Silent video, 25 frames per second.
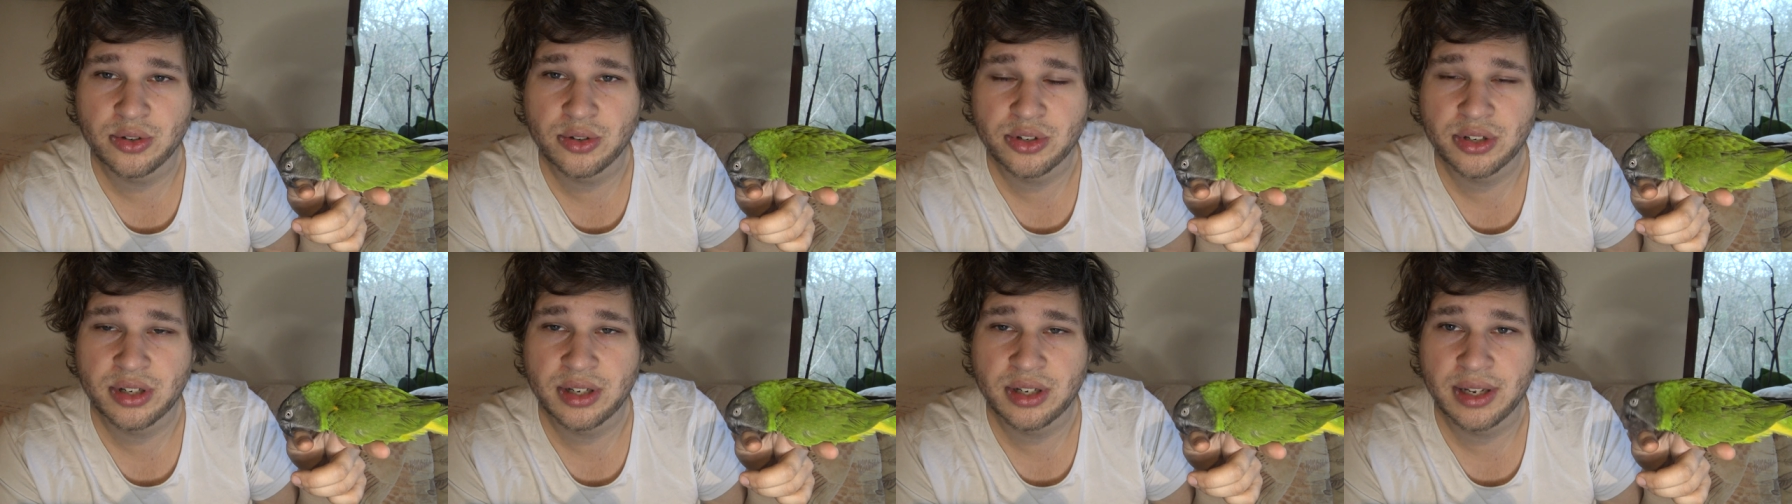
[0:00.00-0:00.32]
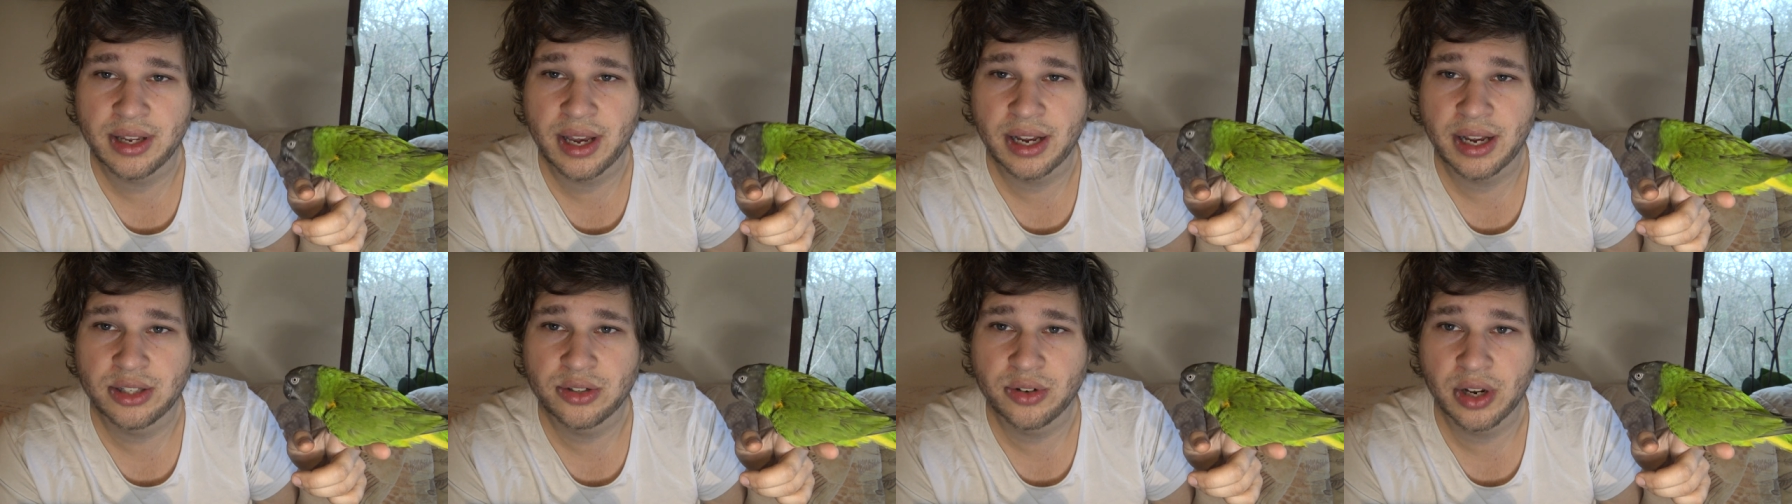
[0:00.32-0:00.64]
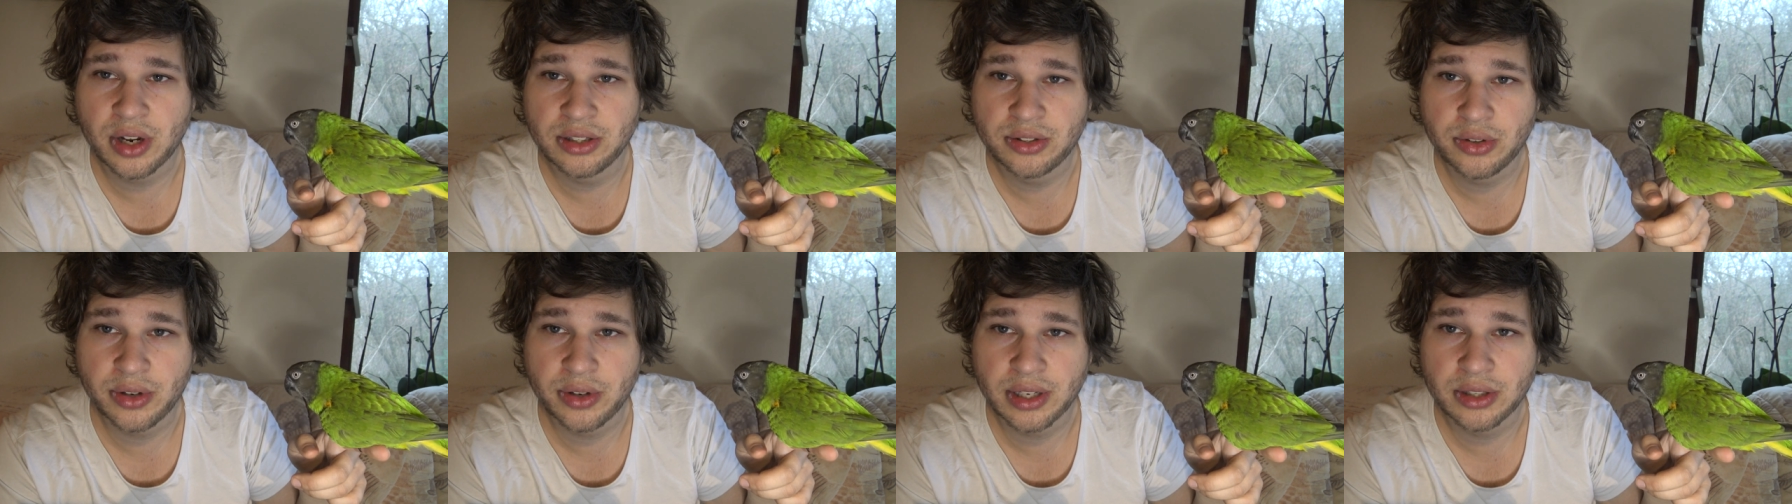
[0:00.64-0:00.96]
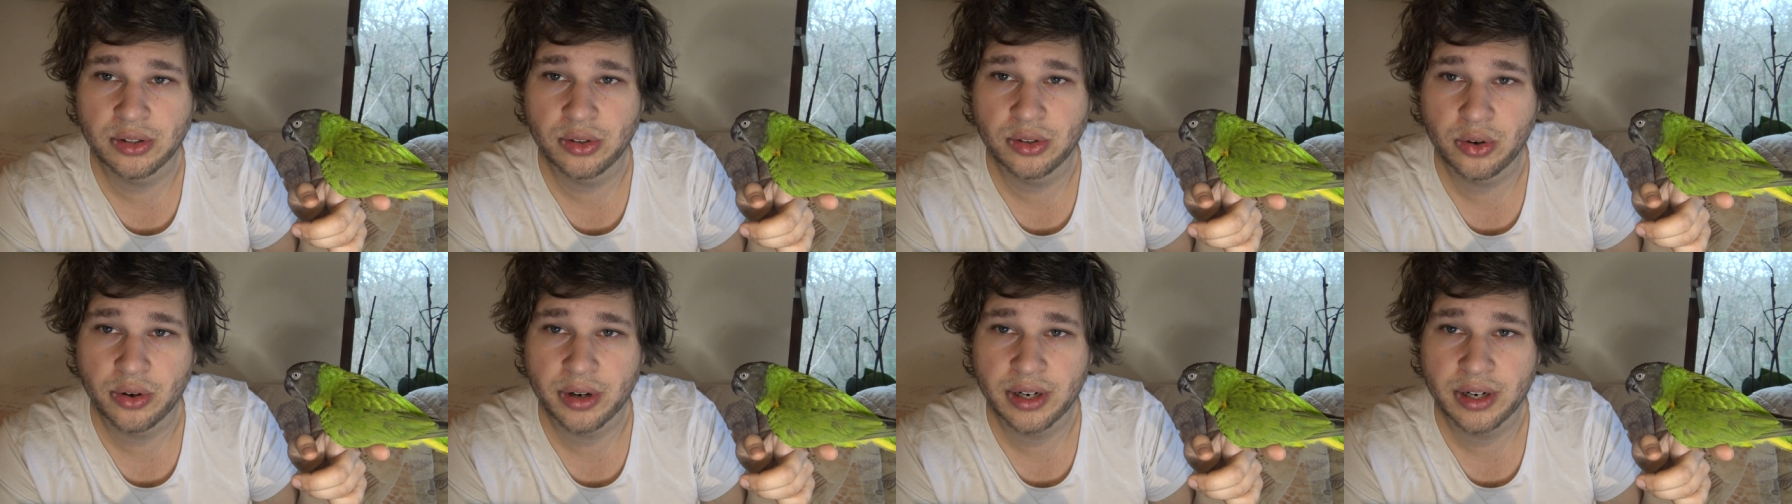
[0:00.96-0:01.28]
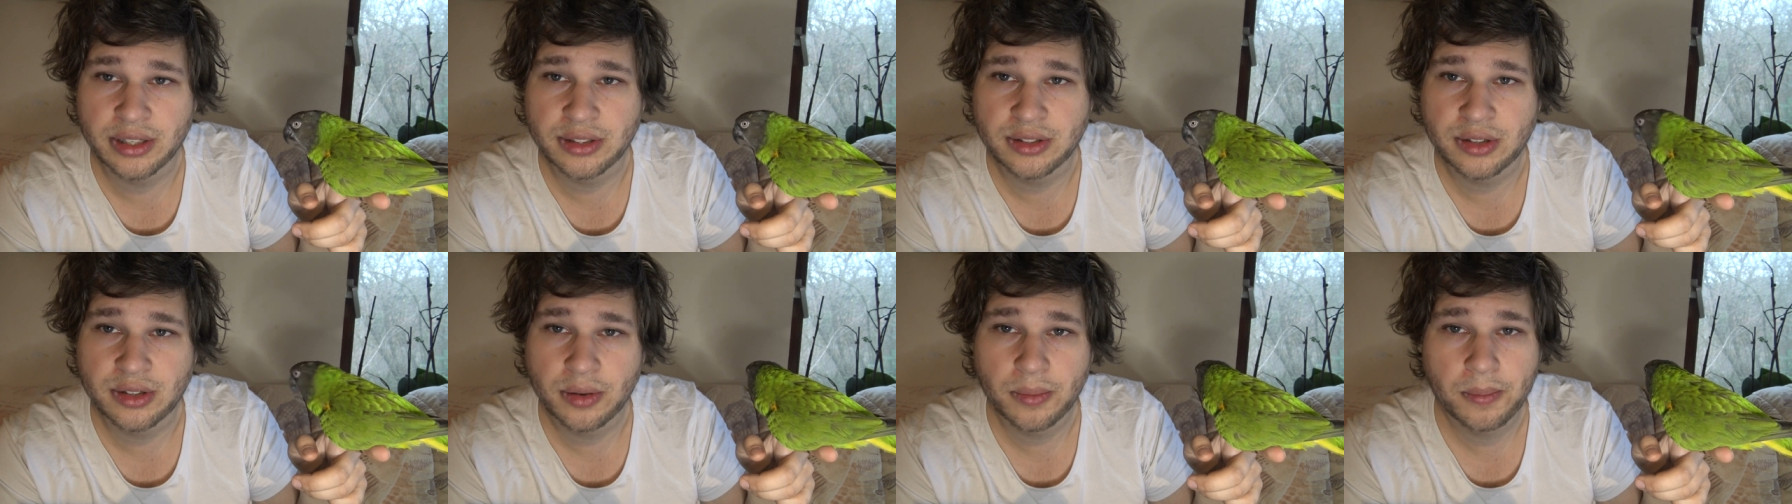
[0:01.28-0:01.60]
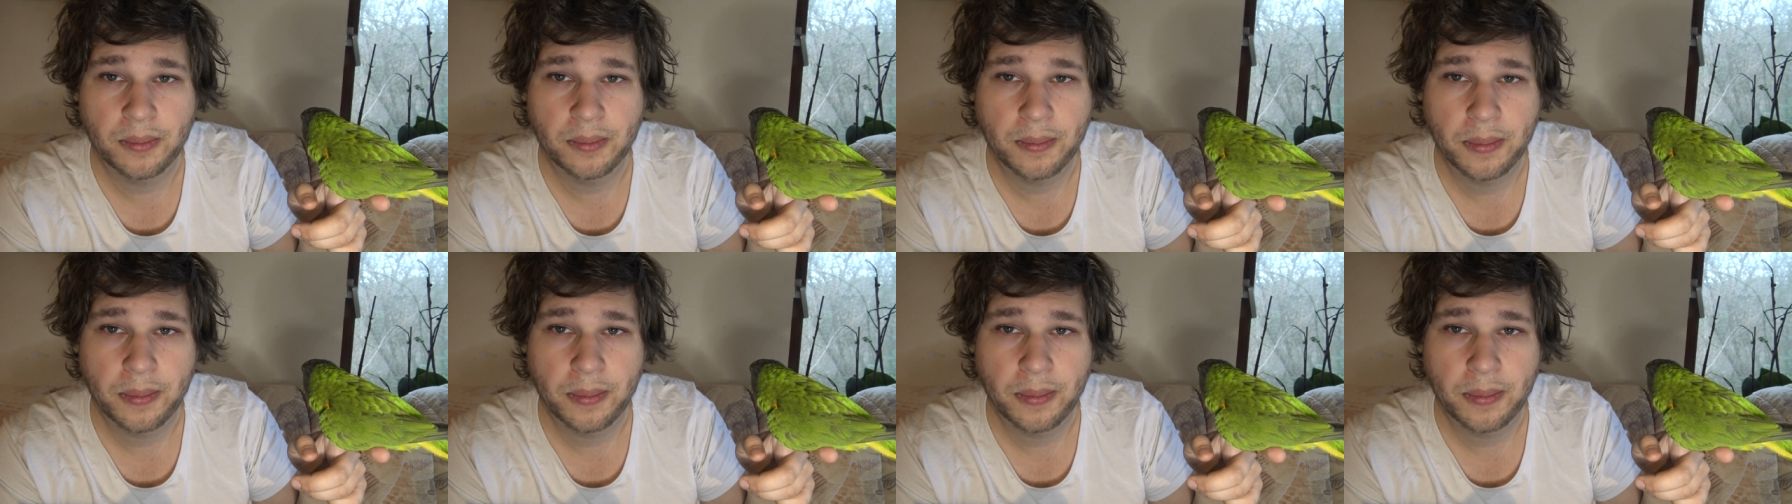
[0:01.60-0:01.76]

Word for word: usually I try to ignore it